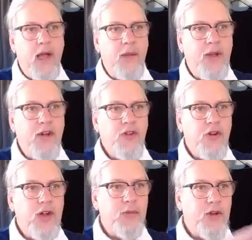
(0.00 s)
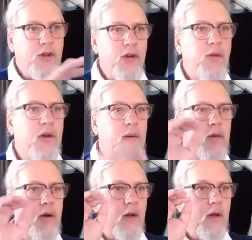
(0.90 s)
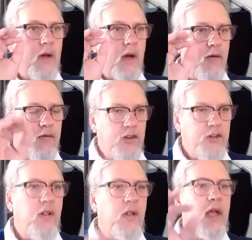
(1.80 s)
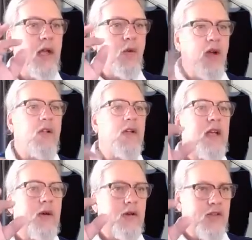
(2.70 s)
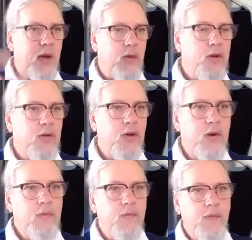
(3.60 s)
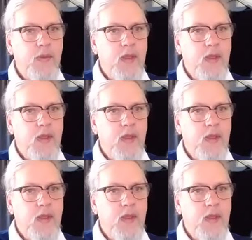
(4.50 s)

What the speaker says: and make sure you're able to do them efficiently, quickly, you understand what you're doing.